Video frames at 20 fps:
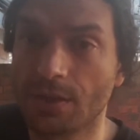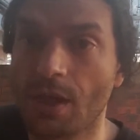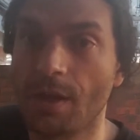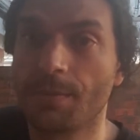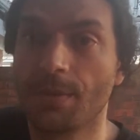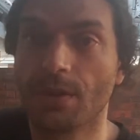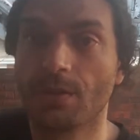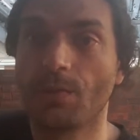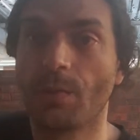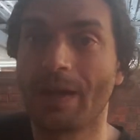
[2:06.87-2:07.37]

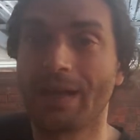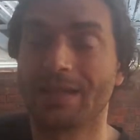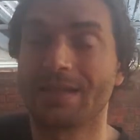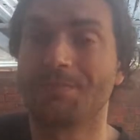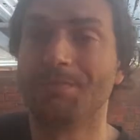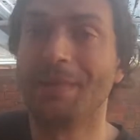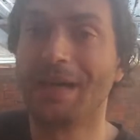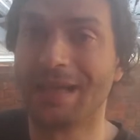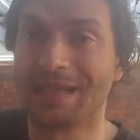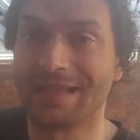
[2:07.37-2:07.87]
are the wettest
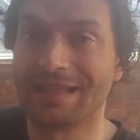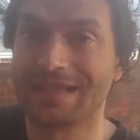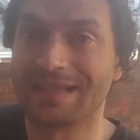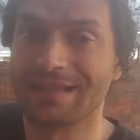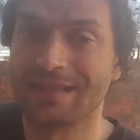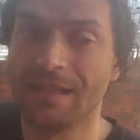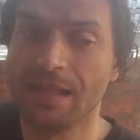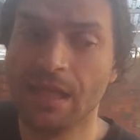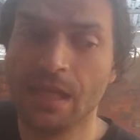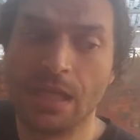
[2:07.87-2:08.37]

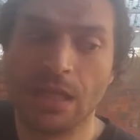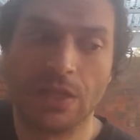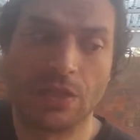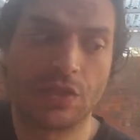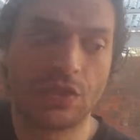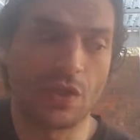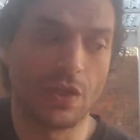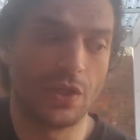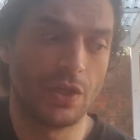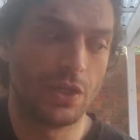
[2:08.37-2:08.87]
months.
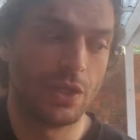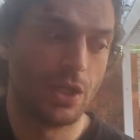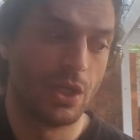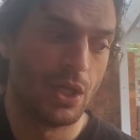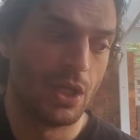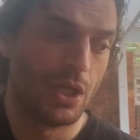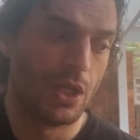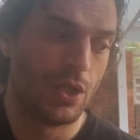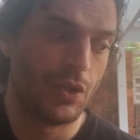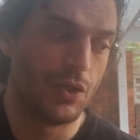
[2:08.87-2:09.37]
So
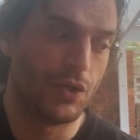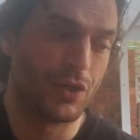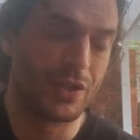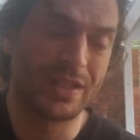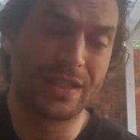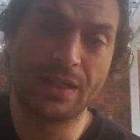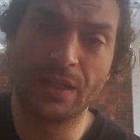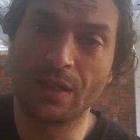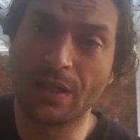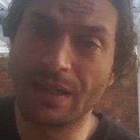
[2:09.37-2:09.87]

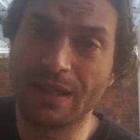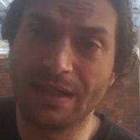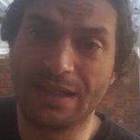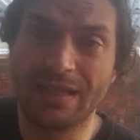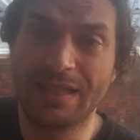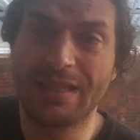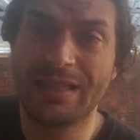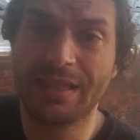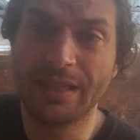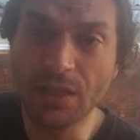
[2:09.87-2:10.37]
it's
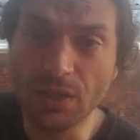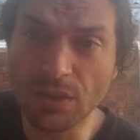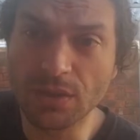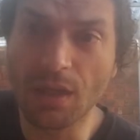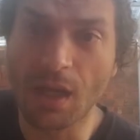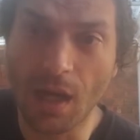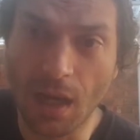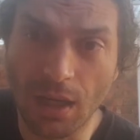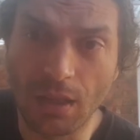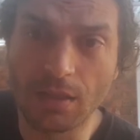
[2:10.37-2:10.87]
still
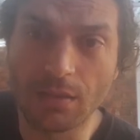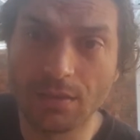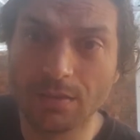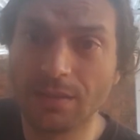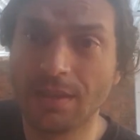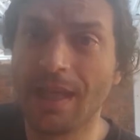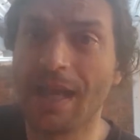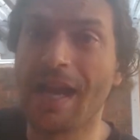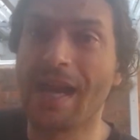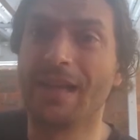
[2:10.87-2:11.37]

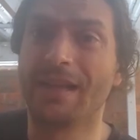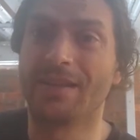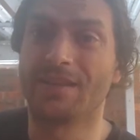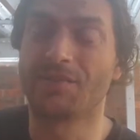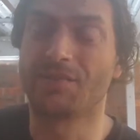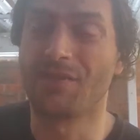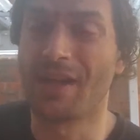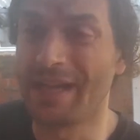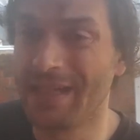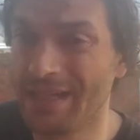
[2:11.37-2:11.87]
cold and it's
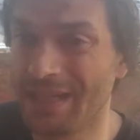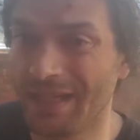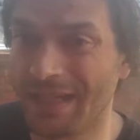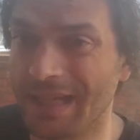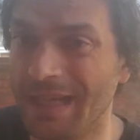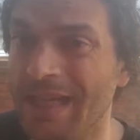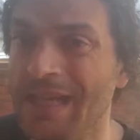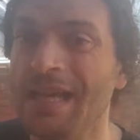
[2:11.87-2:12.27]
raining.